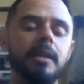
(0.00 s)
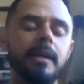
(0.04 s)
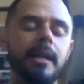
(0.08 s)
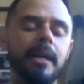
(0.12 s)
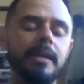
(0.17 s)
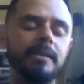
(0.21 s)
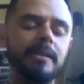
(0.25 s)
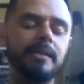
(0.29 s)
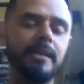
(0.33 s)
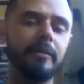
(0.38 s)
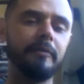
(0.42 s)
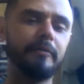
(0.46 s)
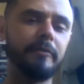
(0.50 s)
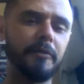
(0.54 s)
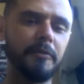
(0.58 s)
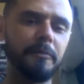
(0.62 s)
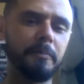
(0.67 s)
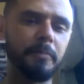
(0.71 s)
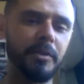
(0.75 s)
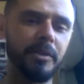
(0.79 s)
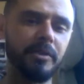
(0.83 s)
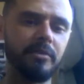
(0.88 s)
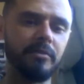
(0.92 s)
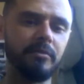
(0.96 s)
I say for
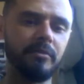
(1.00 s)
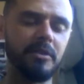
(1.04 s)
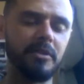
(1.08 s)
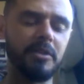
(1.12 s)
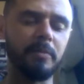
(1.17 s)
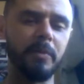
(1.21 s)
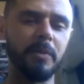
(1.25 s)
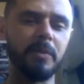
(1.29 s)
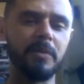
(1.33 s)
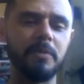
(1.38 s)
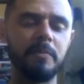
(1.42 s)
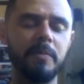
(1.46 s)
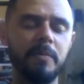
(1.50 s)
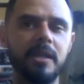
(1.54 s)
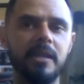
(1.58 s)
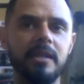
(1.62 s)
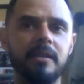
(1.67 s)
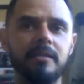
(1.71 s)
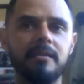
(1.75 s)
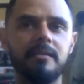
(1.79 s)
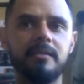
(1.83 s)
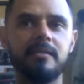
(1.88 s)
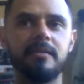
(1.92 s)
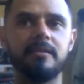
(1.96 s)
personal experience
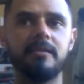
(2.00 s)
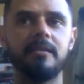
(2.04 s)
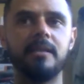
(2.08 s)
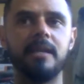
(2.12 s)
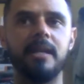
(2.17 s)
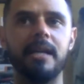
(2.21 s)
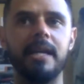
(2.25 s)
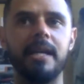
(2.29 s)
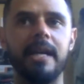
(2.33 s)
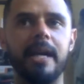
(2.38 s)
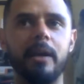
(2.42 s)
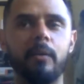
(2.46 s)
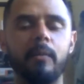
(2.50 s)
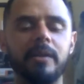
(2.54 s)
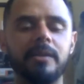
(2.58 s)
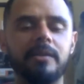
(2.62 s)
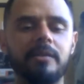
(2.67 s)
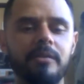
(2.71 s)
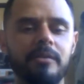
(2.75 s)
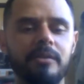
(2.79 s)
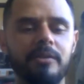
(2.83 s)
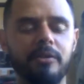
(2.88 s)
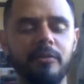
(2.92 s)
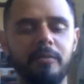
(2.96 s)
because I went
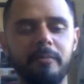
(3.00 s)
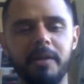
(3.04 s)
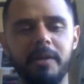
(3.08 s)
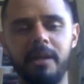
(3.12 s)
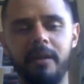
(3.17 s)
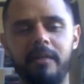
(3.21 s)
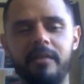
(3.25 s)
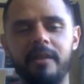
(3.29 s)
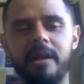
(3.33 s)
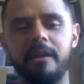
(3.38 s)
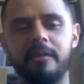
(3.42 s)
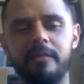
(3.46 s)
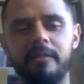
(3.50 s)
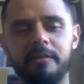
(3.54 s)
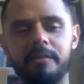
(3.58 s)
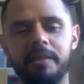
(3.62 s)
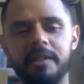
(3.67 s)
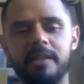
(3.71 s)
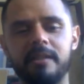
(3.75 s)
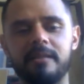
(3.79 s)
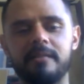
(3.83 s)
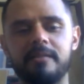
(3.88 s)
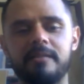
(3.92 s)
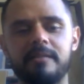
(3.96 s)
to so many tarot
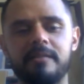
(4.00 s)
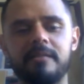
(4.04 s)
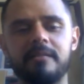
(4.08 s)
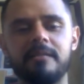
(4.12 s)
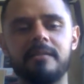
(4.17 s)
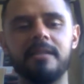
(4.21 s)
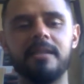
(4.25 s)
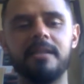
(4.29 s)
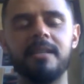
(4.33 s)
readers